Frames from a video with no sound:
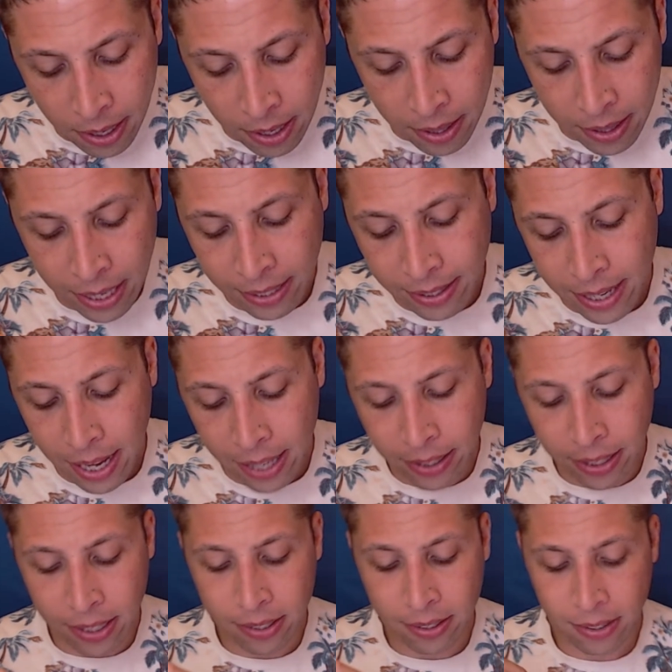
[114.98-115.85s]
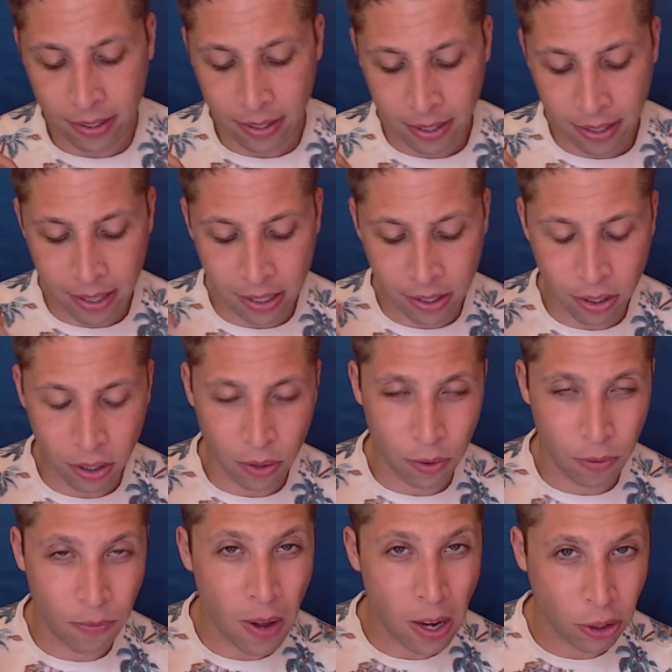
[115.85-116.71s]
they tell us this
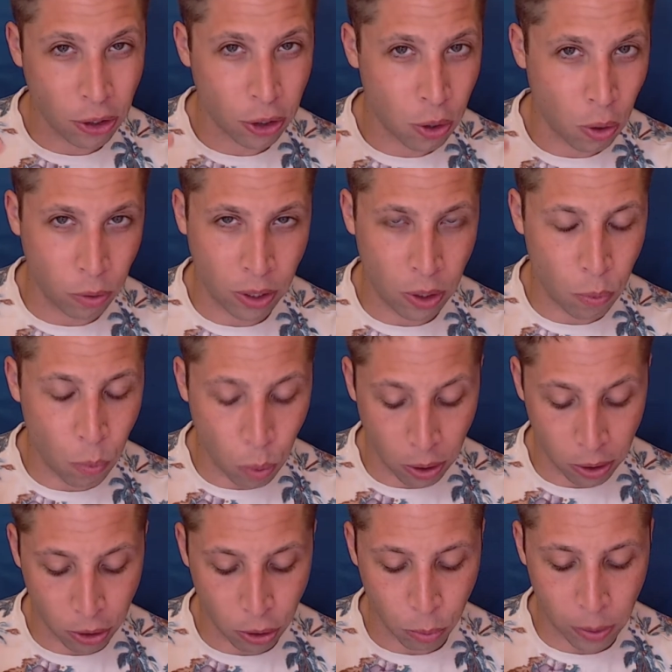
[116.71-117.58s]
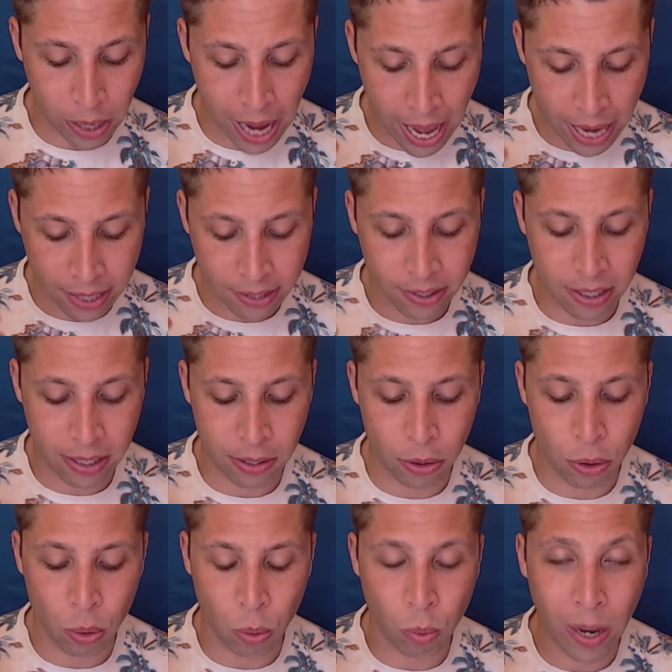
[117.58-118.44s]
function only works where x is
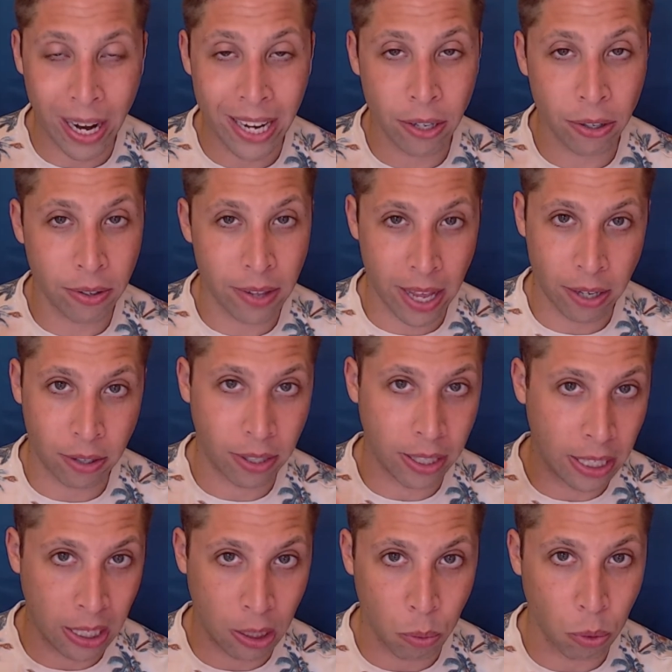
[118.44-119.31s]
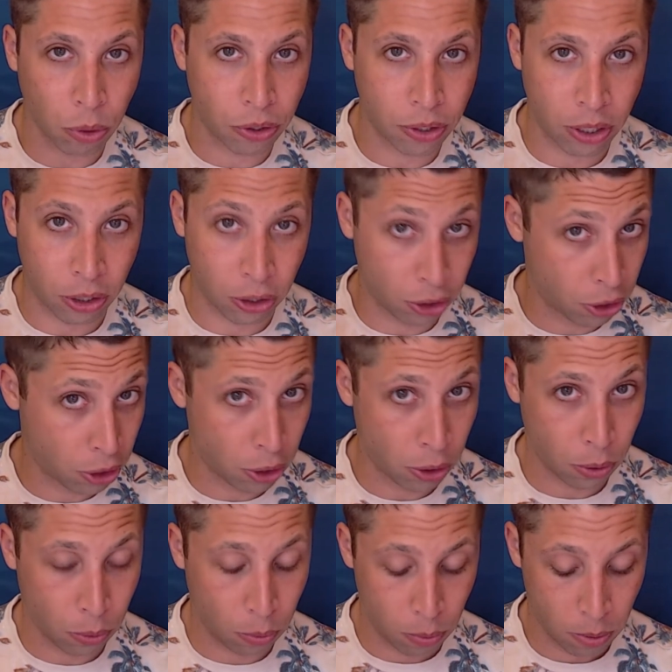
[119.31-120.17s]
greater than or equal to
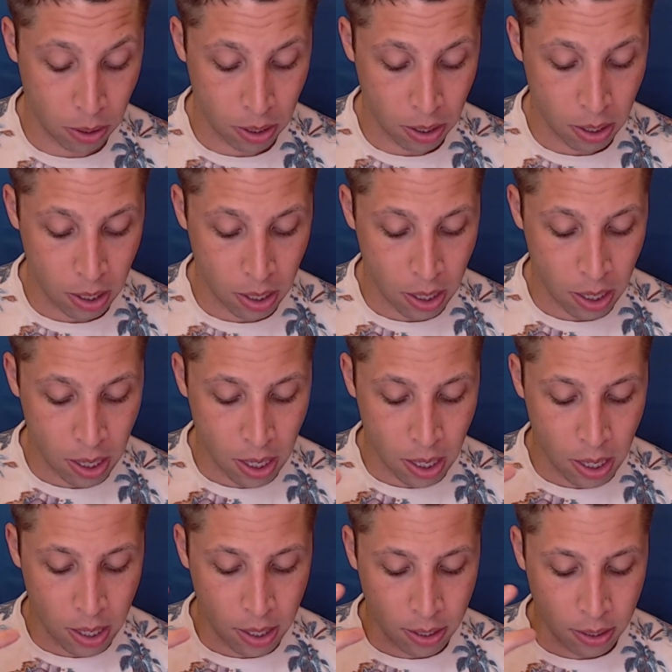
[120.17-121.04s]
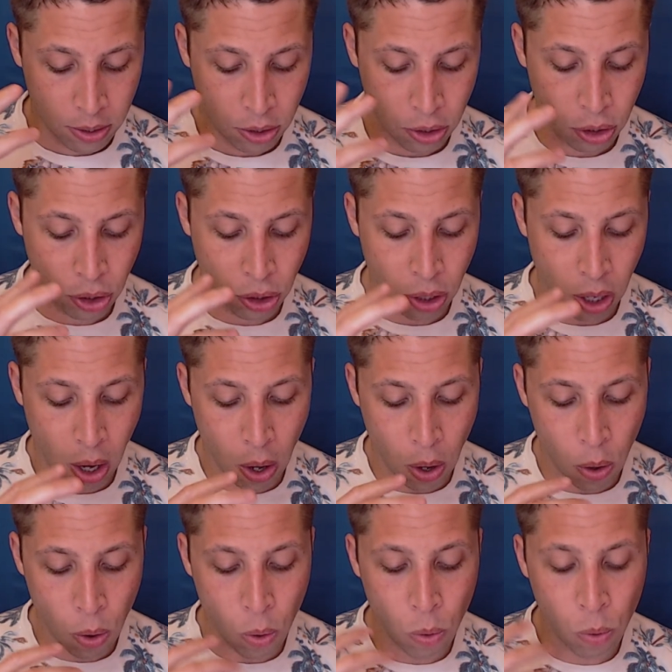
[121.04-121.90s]
2.
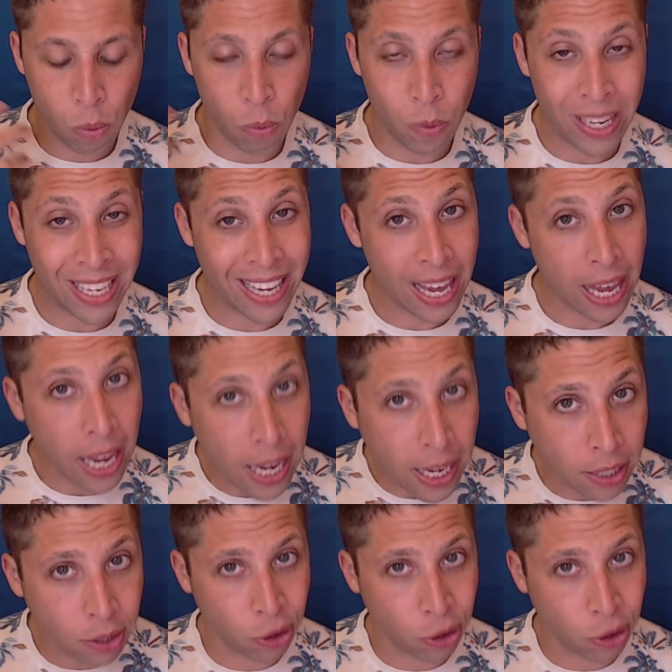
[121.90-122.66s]
So we can't